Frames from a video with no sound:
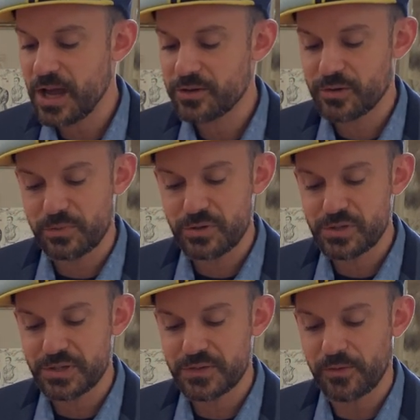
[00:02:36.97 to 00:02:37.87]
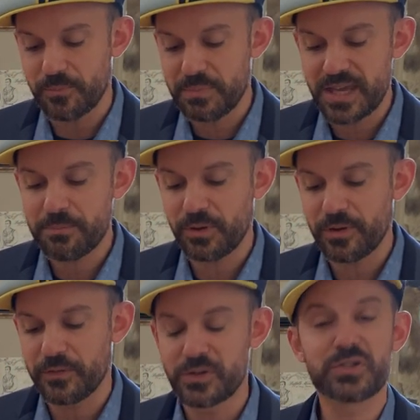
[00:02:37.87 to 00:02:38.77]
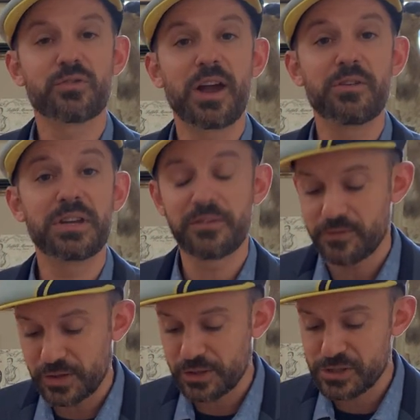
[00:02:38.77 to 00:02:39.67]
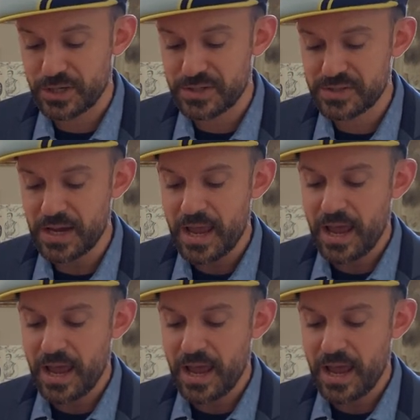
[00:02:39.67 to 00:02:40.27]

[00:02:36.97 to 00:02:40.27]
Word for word: contributions from people of the surrounding villages